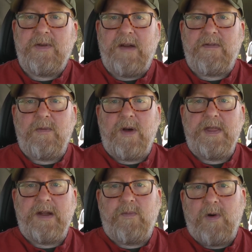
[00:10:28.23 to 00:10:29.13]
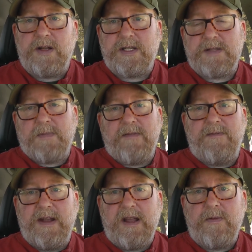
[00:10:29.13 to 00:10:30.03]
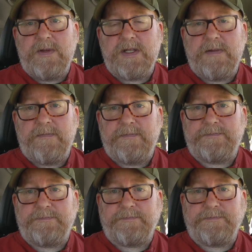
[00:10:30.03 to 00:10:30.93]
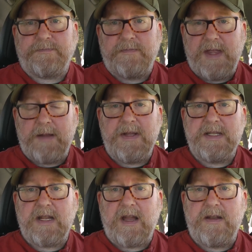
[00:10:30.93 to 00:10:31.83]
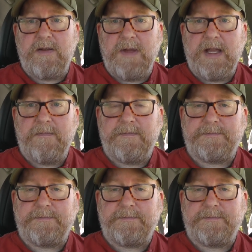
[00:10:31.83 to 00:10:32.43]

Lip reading: to everyone that watches my videos. That means a lot to me.